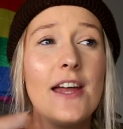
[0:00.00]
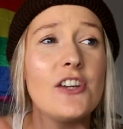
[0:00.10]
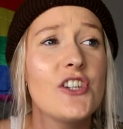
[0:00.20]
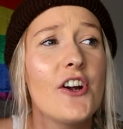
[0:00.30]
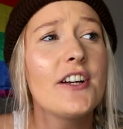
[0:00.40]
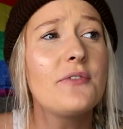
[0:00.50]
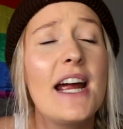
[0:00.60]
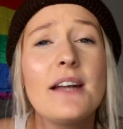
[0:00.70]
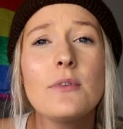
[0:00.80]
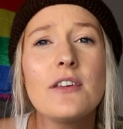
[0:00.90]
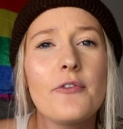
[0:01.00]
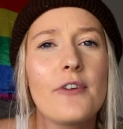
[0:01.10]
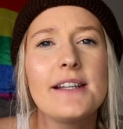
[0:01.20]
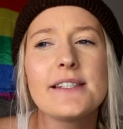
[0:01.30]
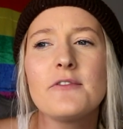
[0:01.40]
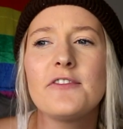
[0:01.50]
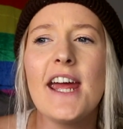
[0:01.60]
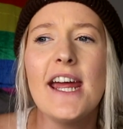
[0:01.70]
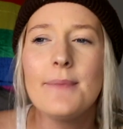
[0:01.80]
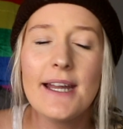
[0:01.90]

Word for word: Share it around with your friends and fam,